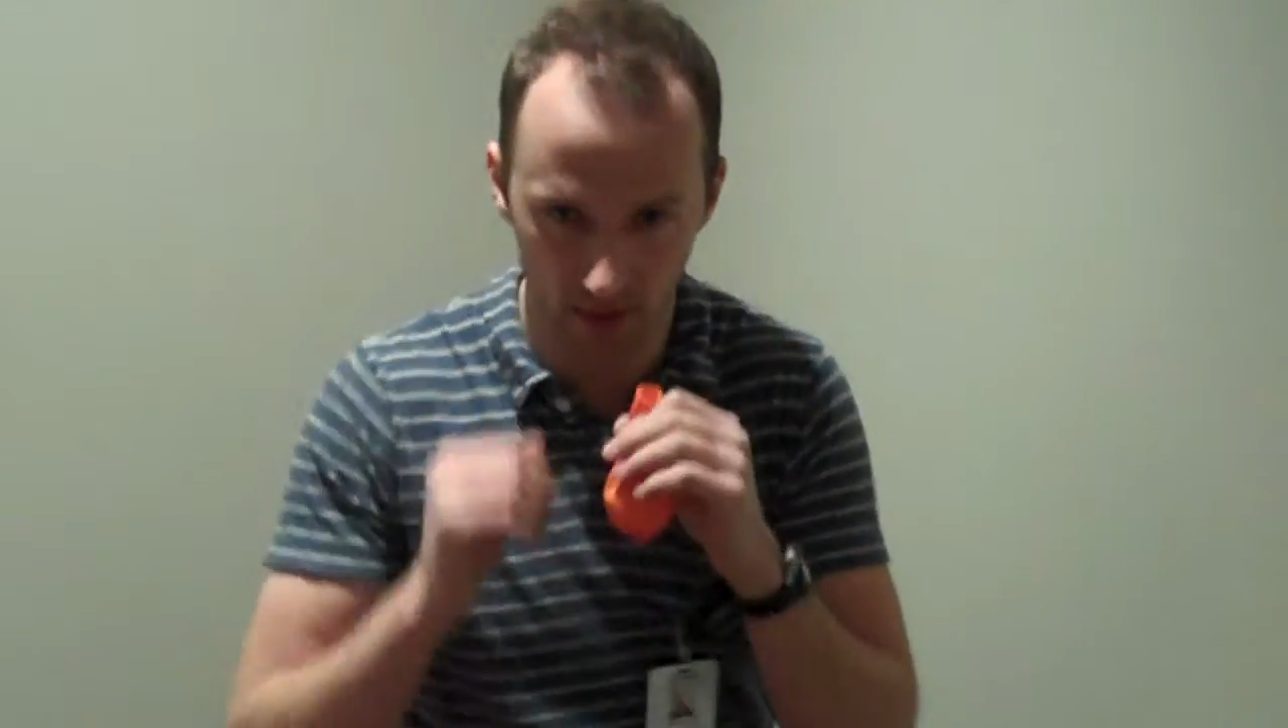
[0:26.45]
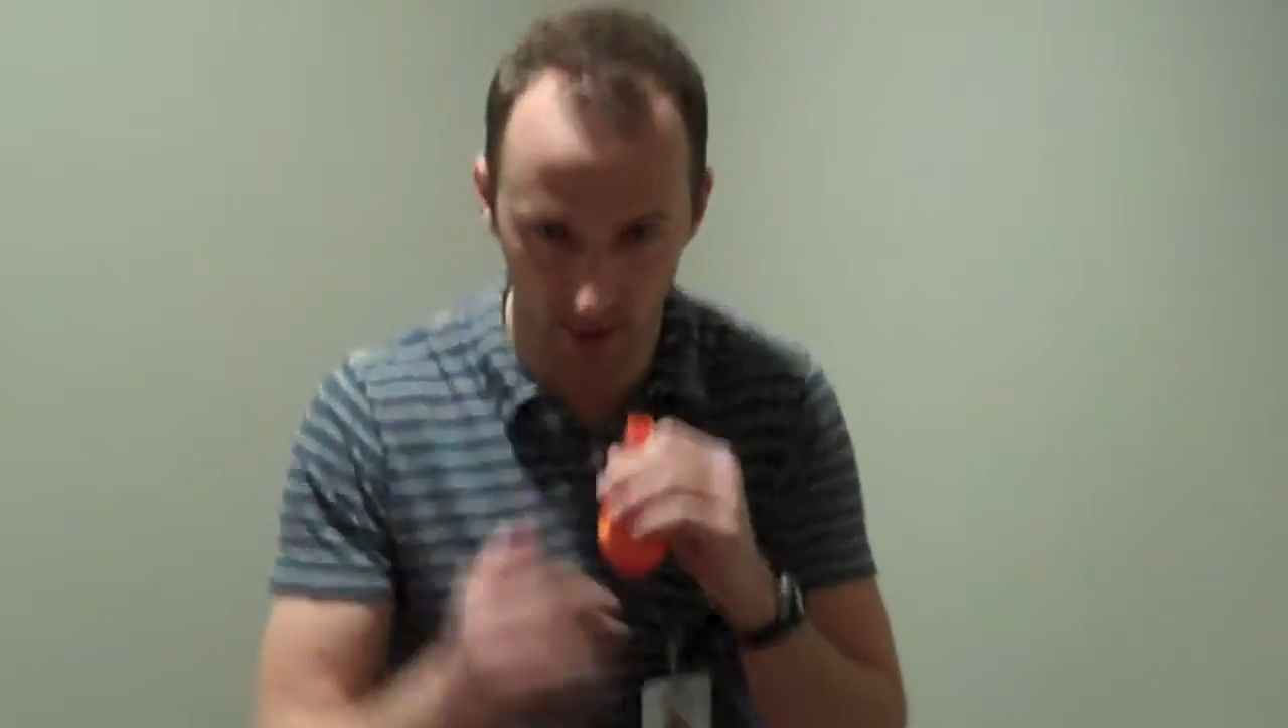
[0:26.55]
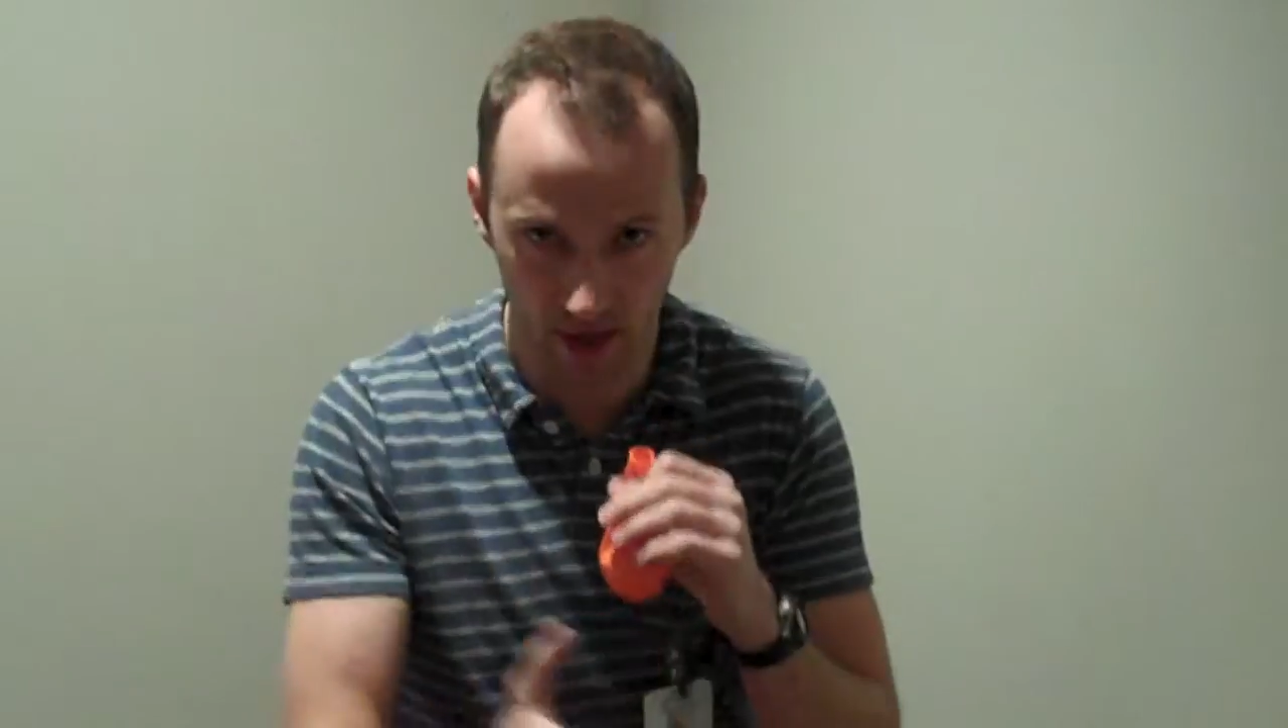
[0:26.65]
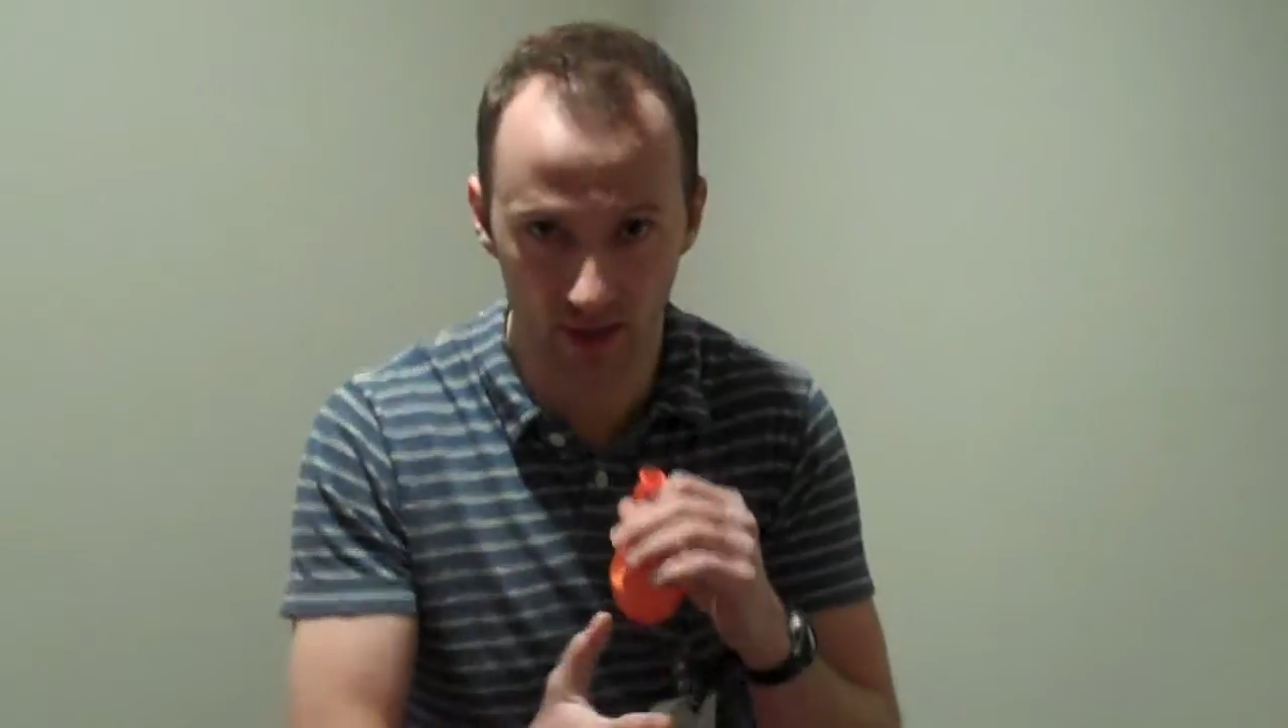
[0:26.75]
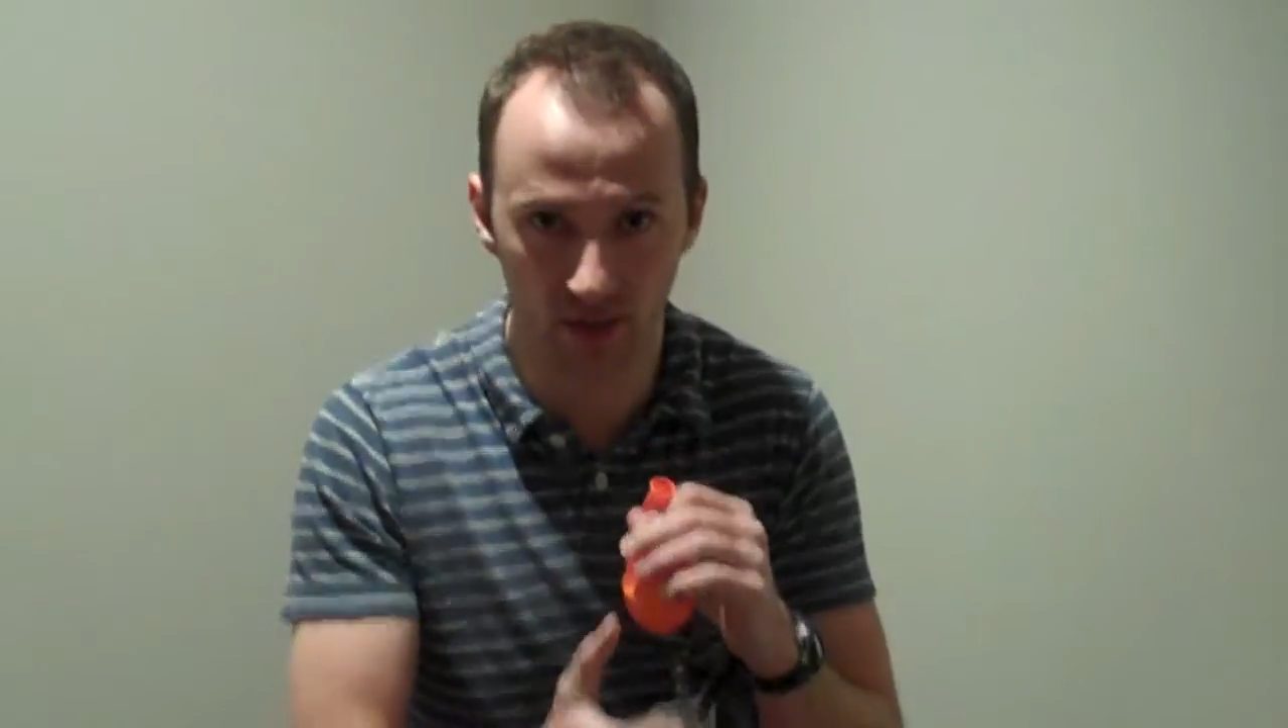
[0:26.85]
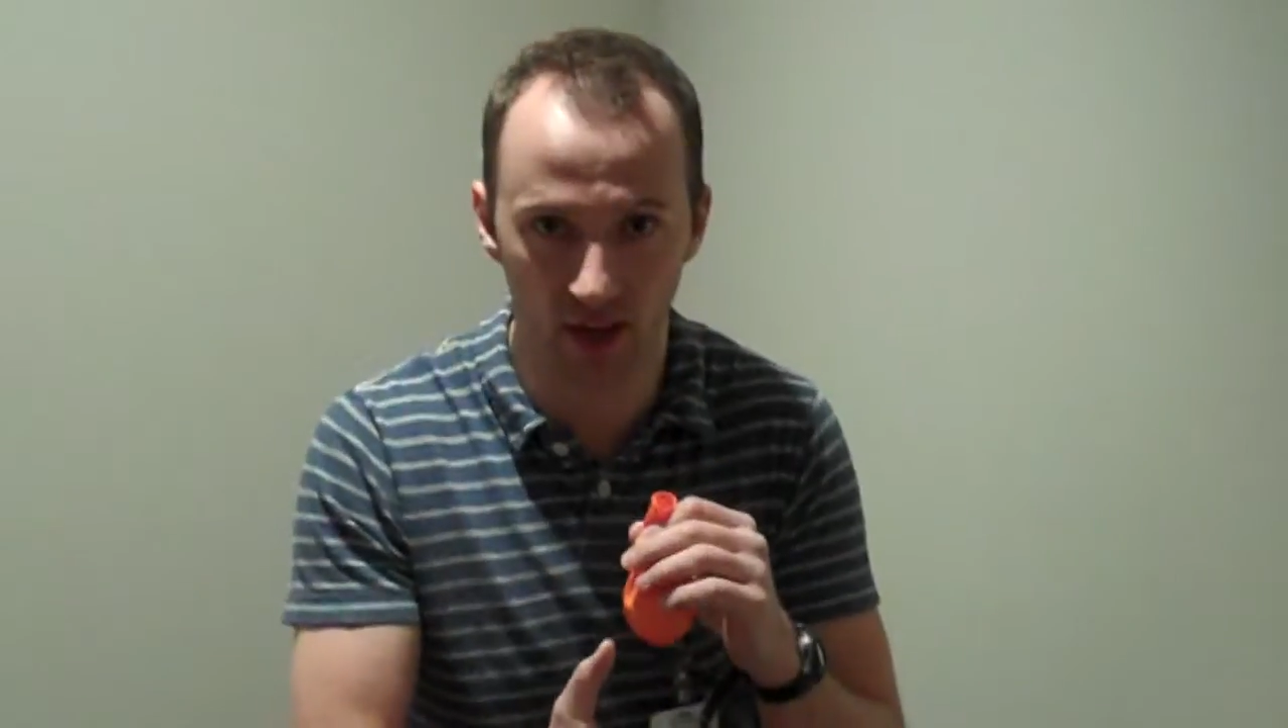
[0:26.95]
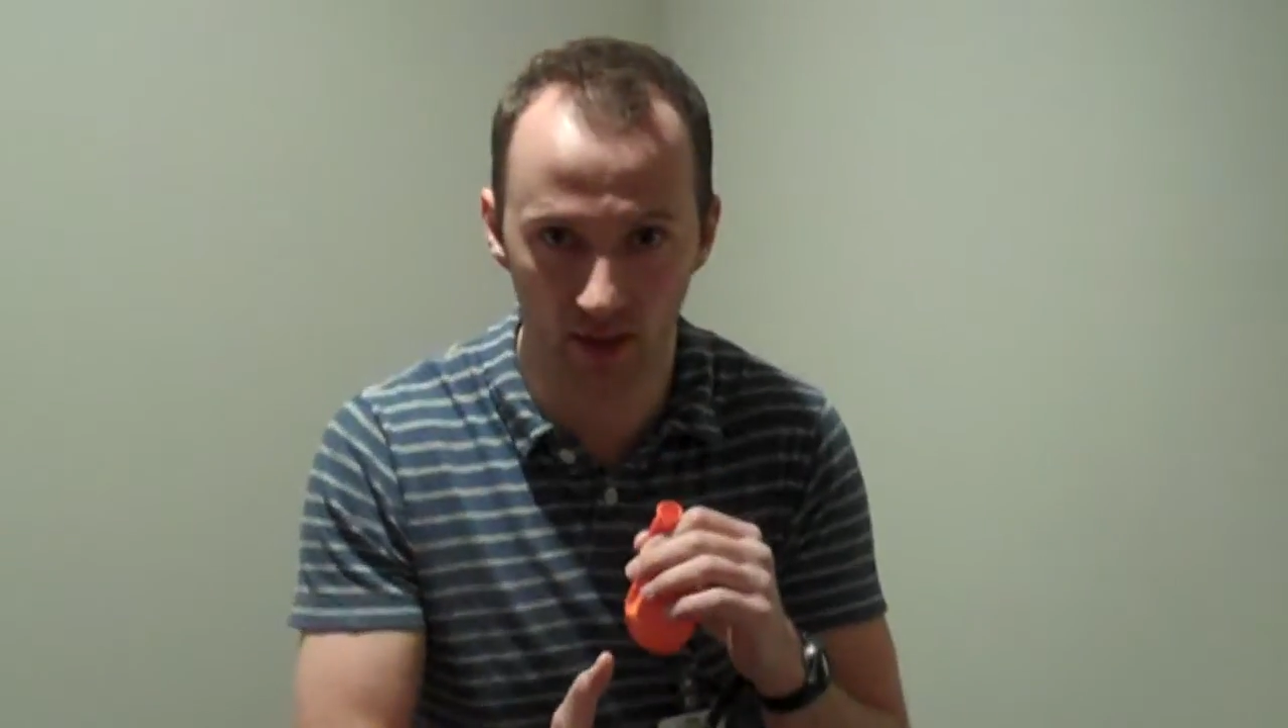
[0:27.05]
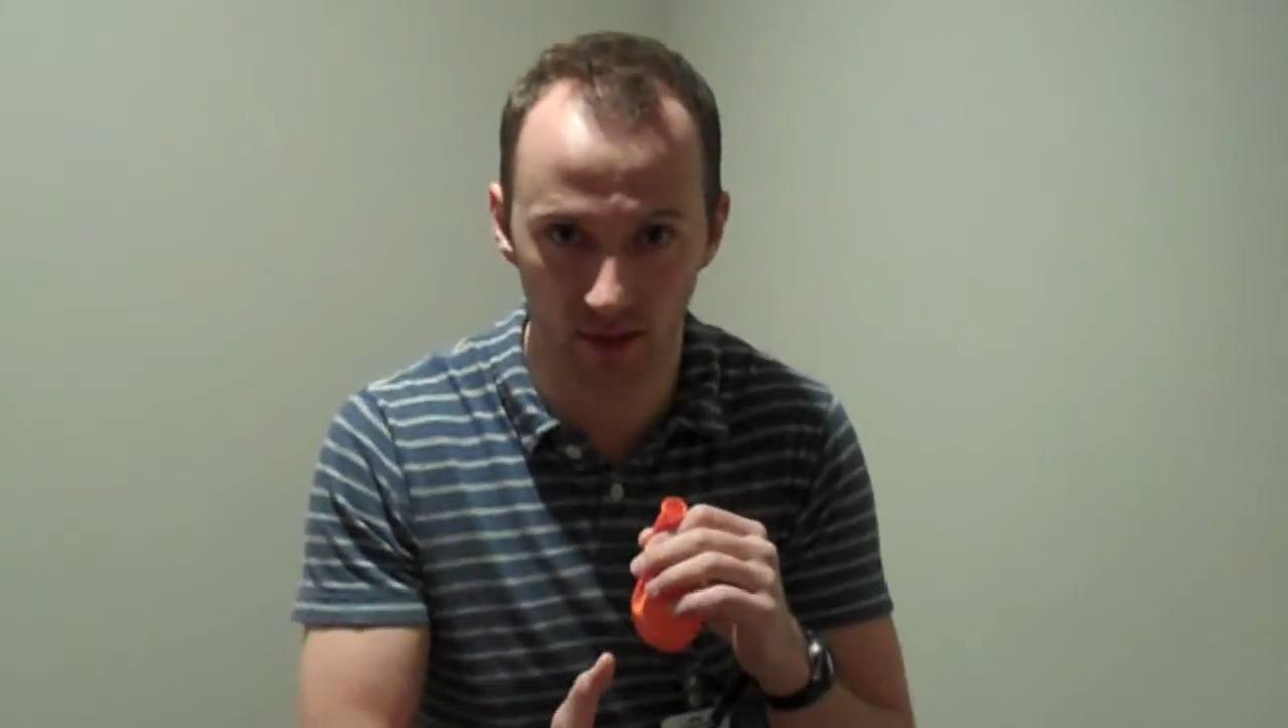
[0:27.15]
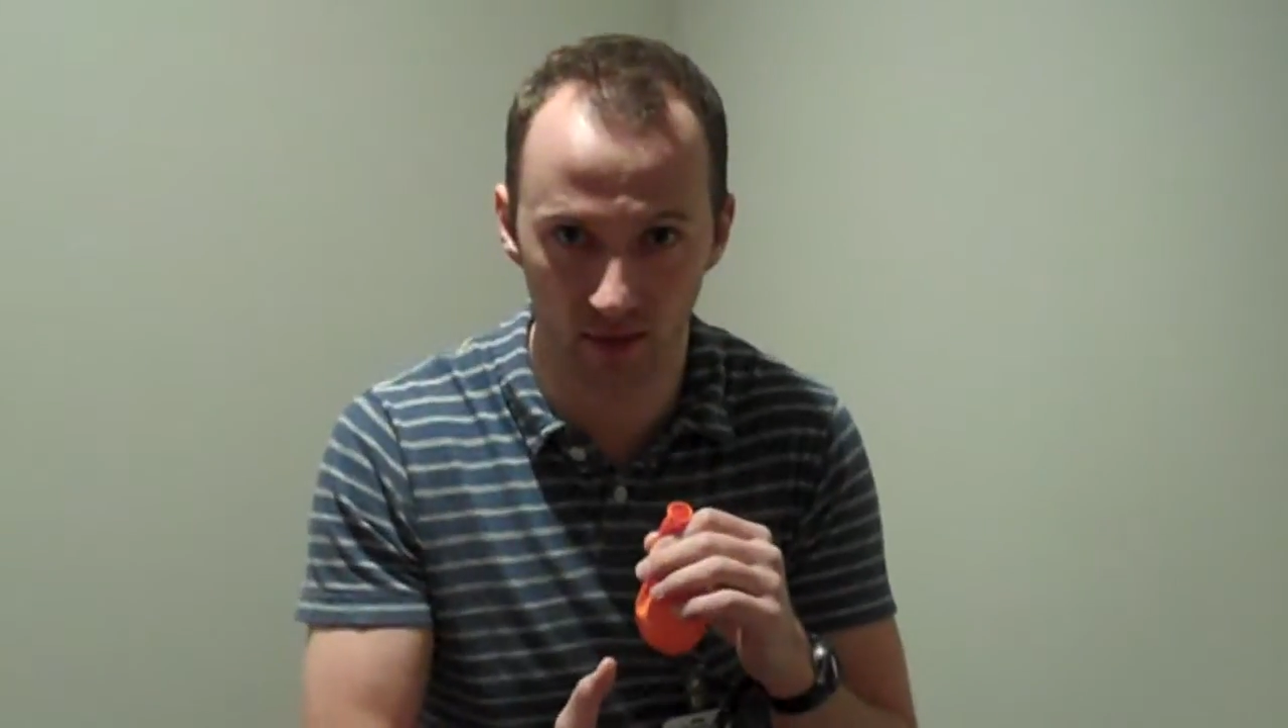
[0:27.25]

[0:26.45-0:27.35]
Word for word: and then exhale